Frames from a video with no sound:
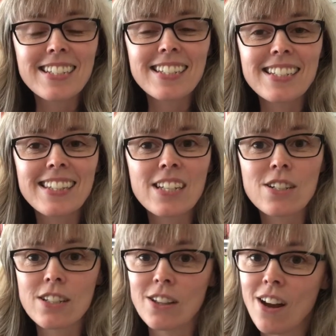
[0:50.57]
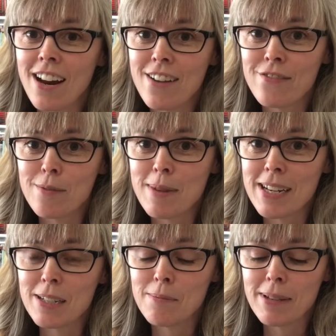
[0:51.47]
there's a lot of
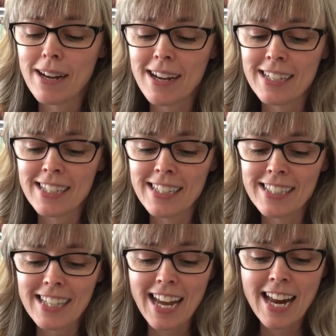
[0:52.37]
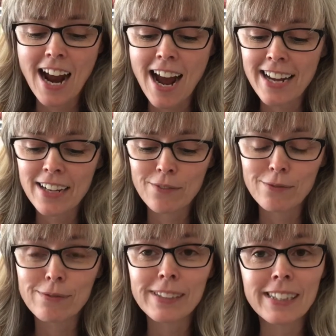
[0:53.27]
information behind it, and I
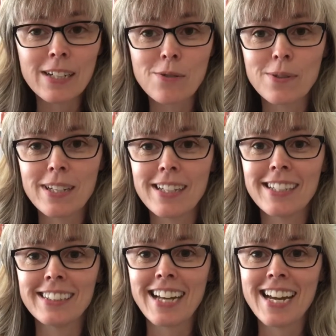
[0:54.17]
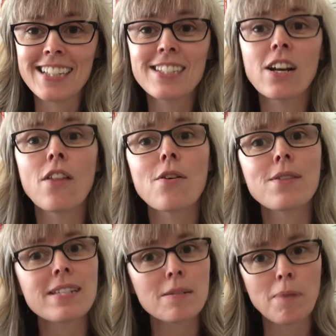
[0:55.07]
can really only glance, although
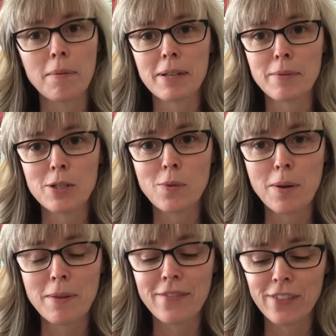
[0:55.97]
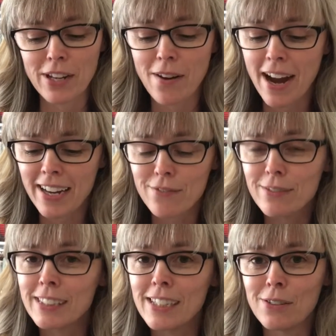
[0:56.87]
this is probably going to be a 20-minute video, I can
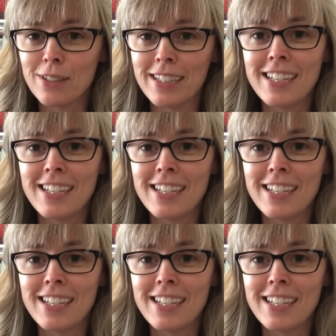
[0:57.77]
really only